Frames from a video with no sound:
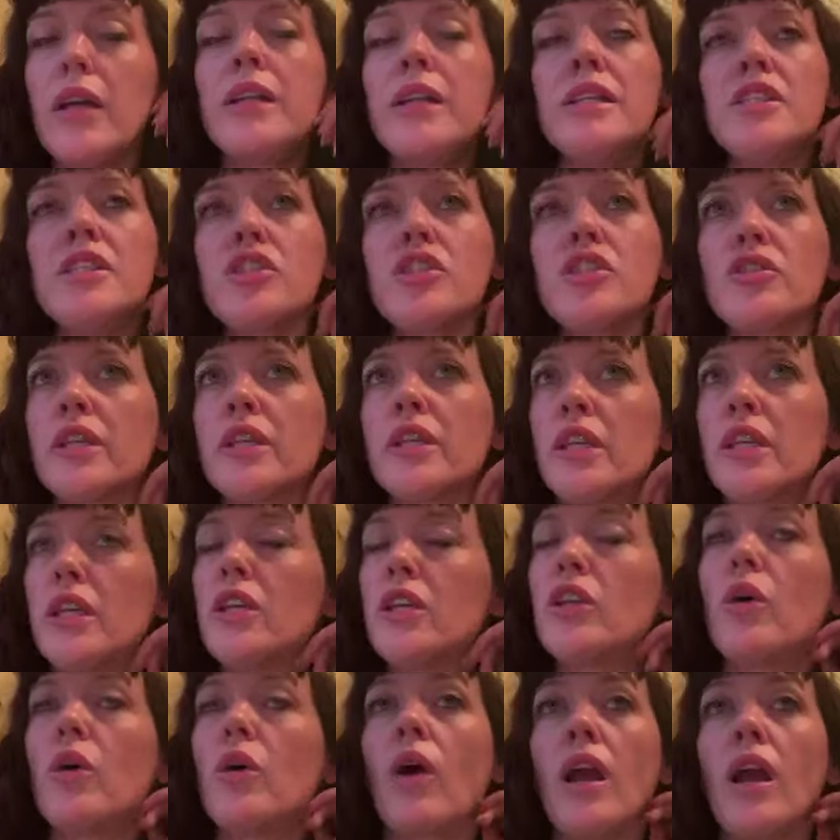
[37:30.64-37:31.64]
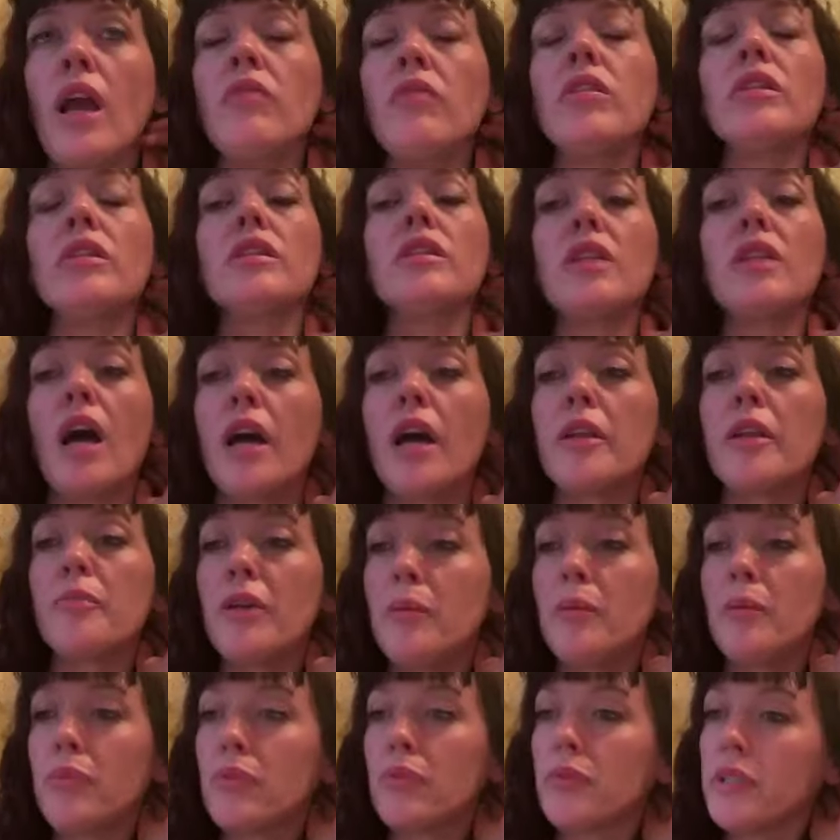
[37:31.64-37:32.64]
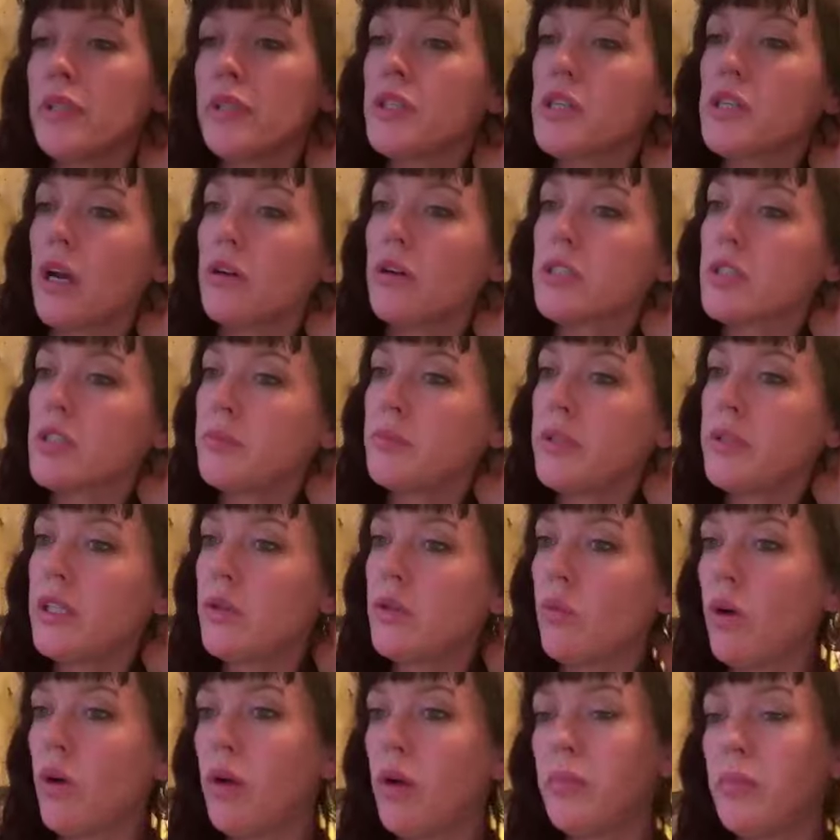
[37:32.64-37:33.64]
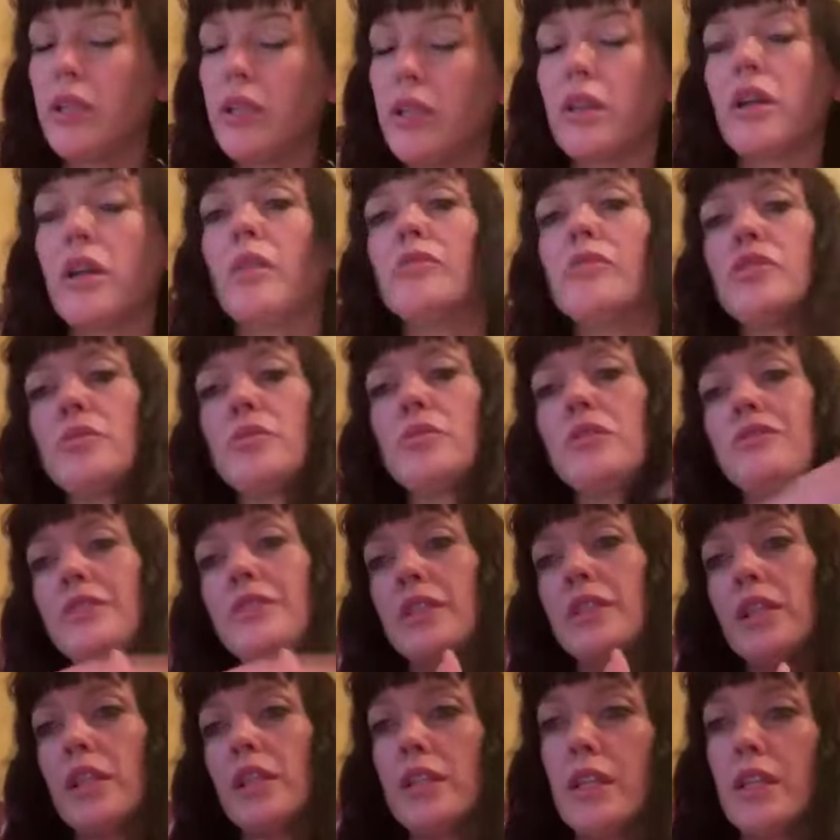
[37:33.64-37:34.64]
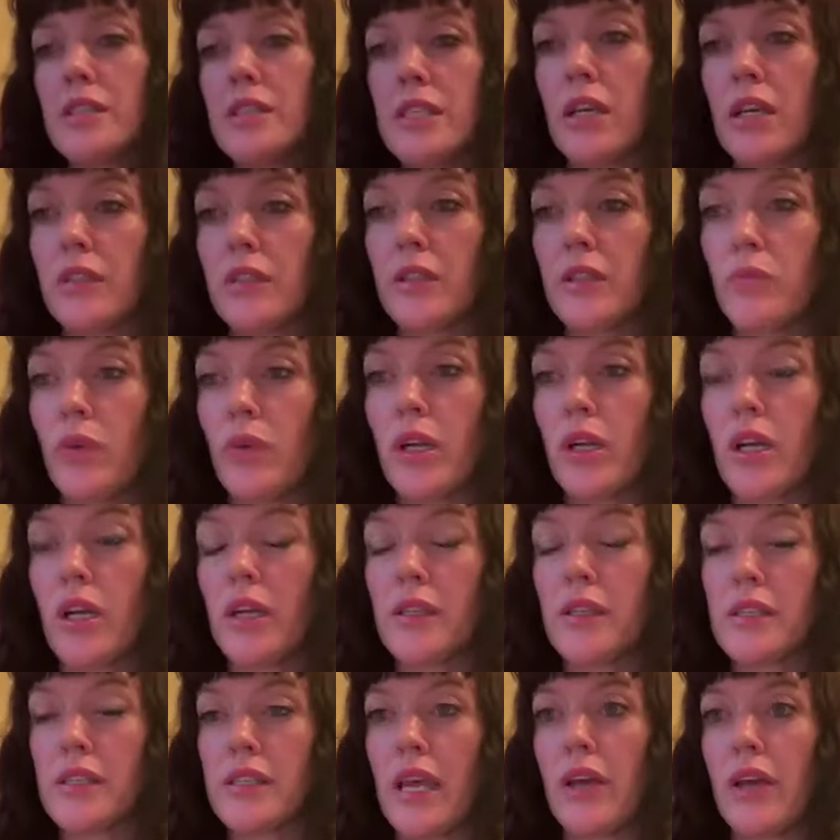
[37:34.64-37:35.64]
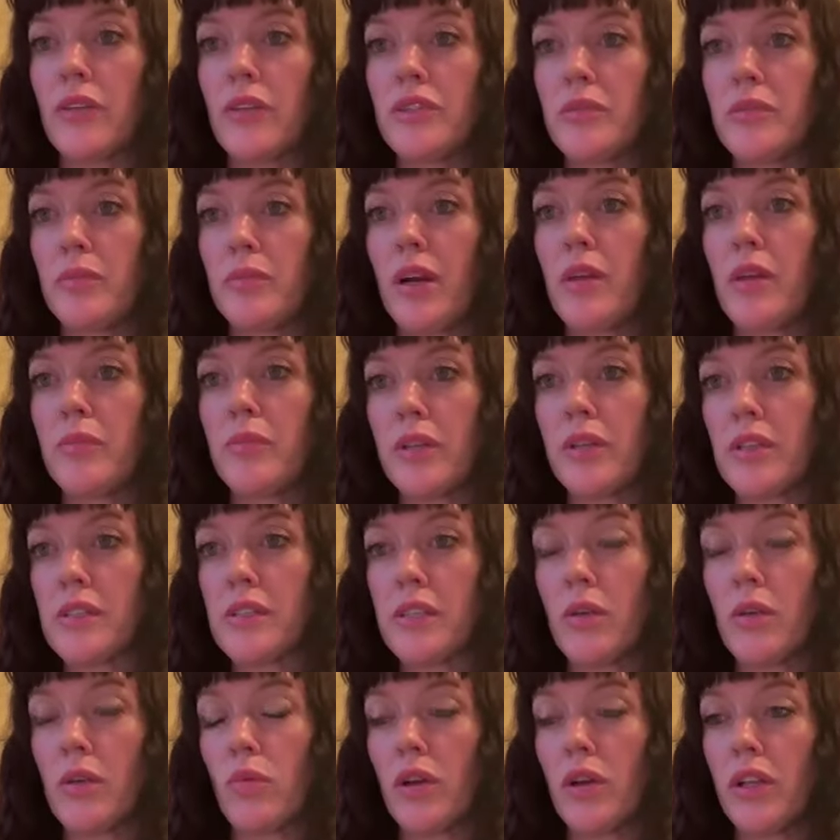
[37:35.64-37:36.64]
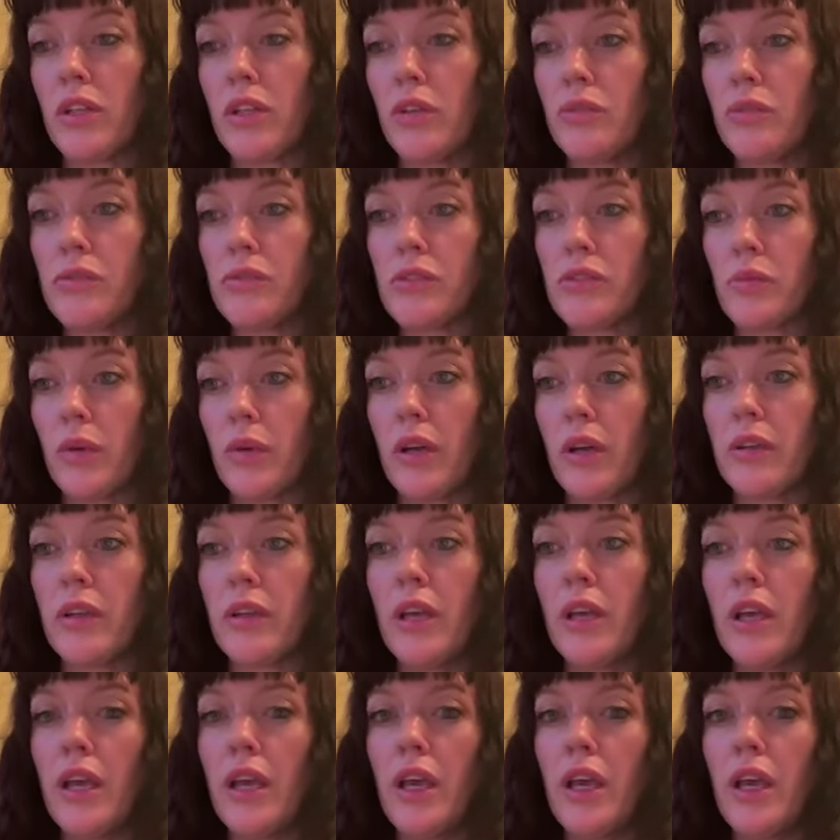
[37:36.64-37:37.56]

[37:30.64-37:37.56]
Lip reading: And it's tricky. You know, I have a lot of people reach out to me and want me to come do a fitting and then tell them what kind of saddle to buy because they want a used one.